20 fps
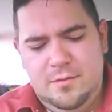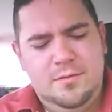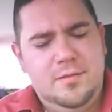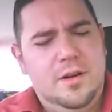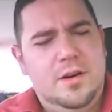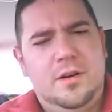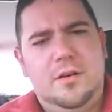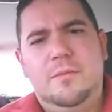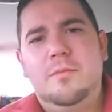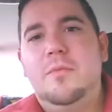
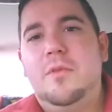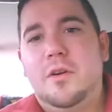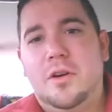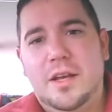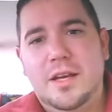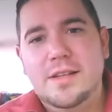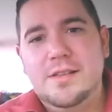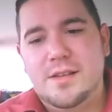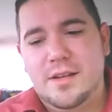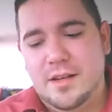they're
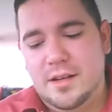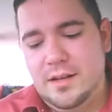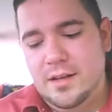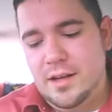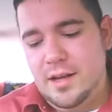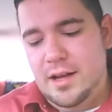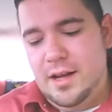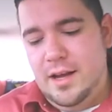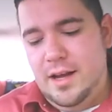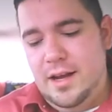kissing,
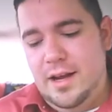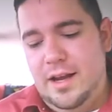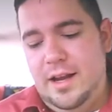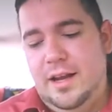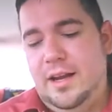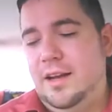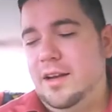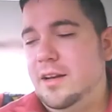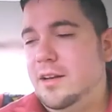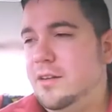
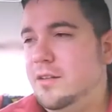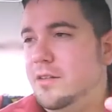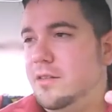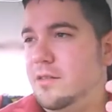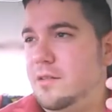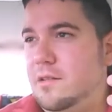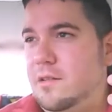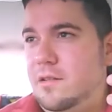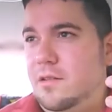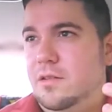and
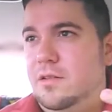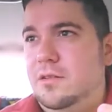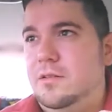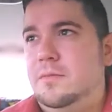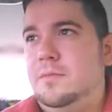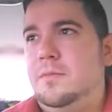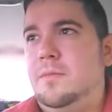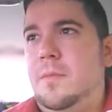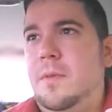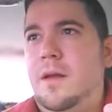
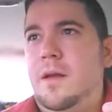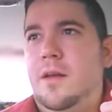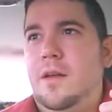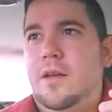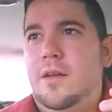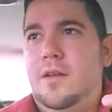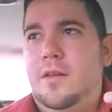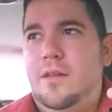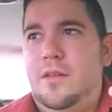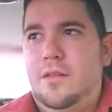the
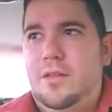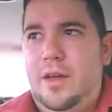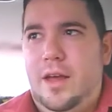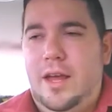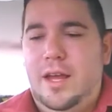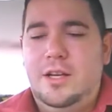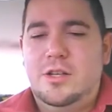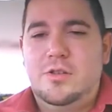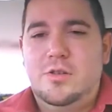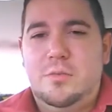
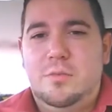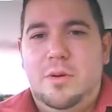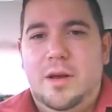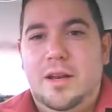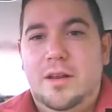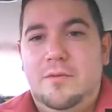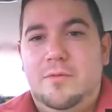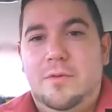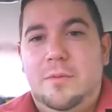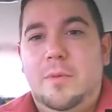Andrew
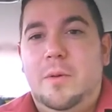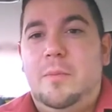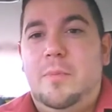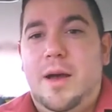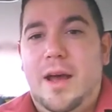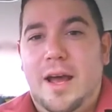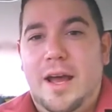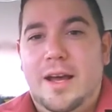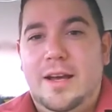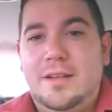Bennett from the
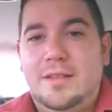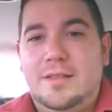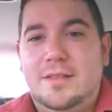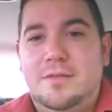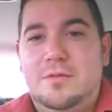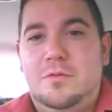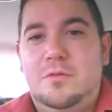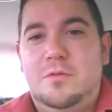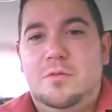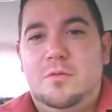
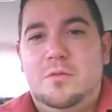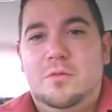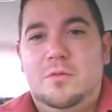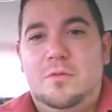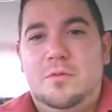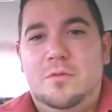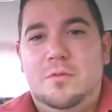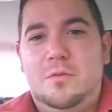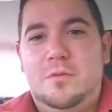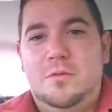past
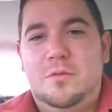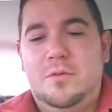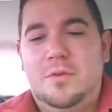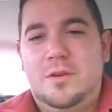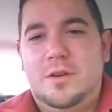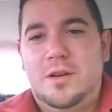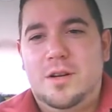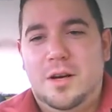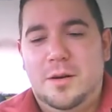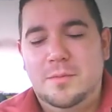
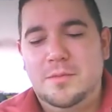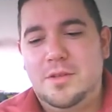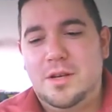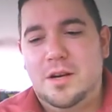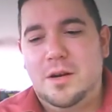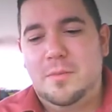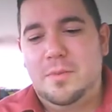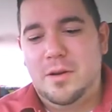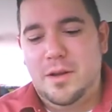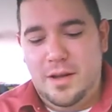comes
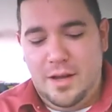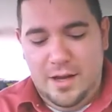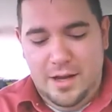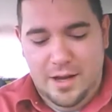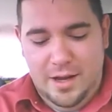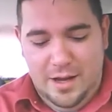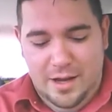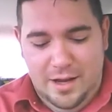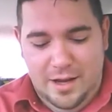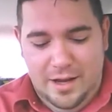up,
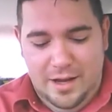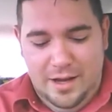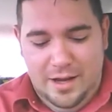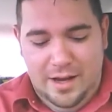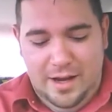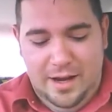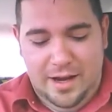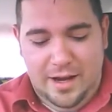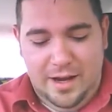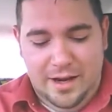
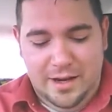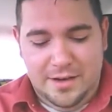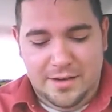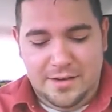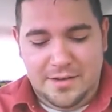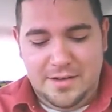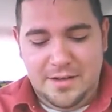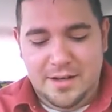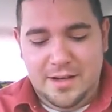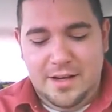
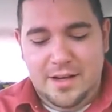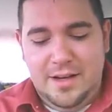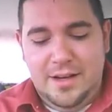and